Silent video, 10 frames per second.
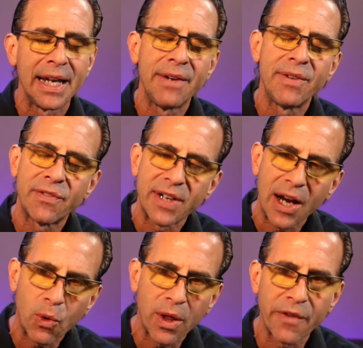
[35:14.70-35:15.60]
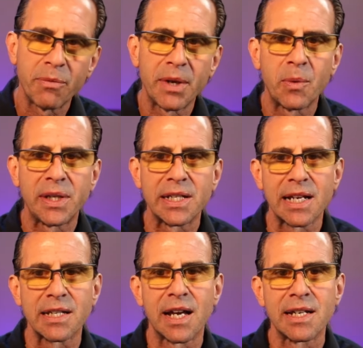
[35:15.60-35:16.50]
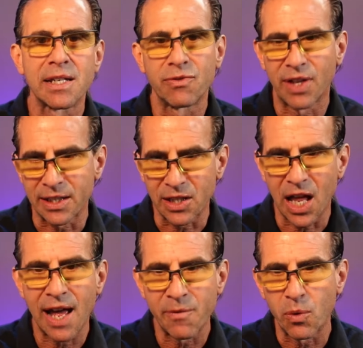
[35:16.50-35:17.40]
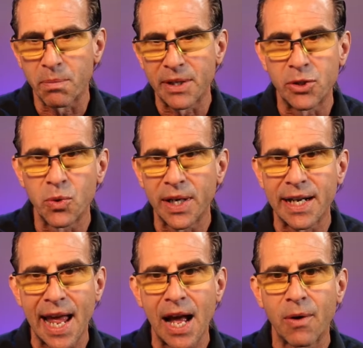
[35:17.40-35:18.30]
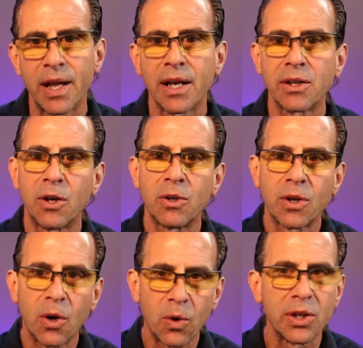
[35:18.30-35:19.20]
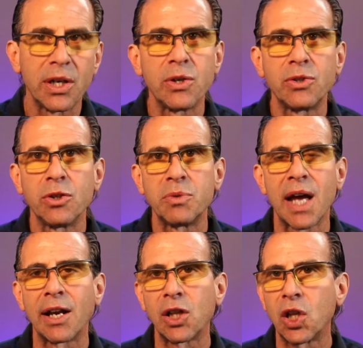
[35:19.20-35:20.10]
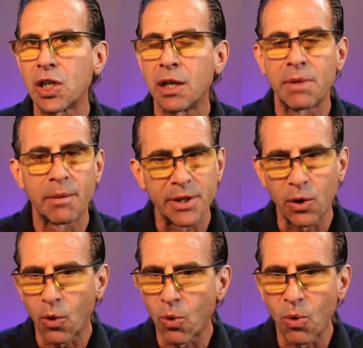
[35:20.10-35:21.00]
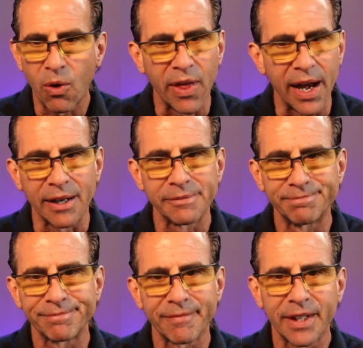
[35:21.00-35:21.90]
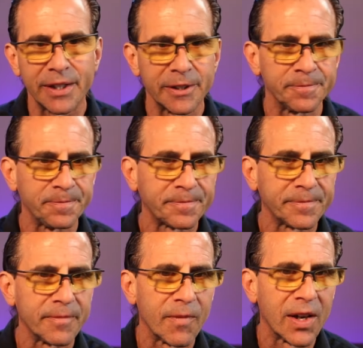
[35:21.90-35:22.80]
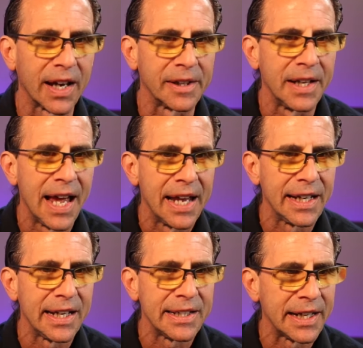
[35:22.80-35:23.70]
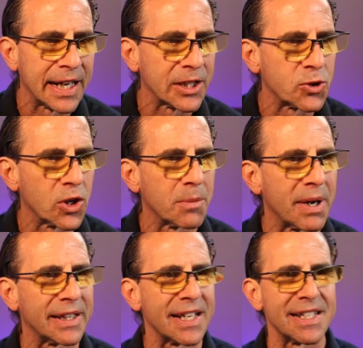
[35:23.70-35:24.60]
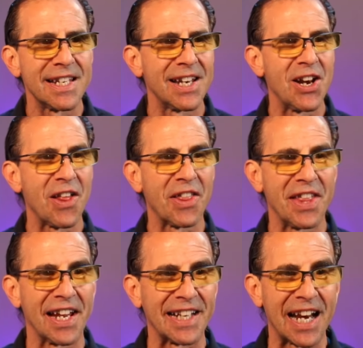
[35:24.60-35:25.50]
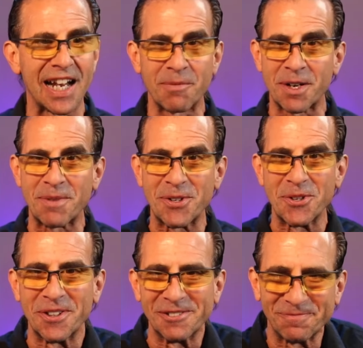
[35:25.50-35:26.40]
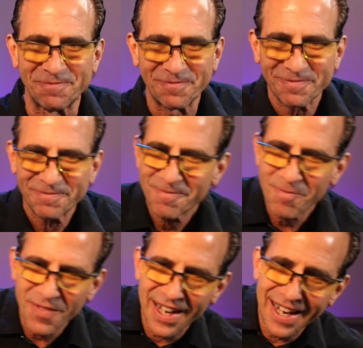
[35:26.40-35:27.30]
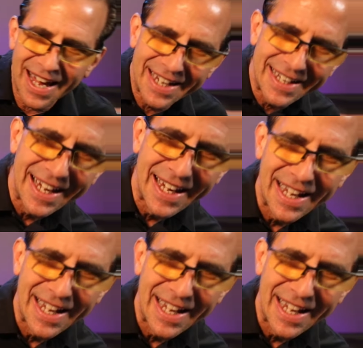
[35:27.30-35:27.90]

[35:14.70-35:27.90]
even if you're not all that familiar with these exercises, like live with me doing it now, go to the YouTube channel, look them up. They're all there. You know? Okay. Now let's talk about this. This is another thing that I'm going to be doing, and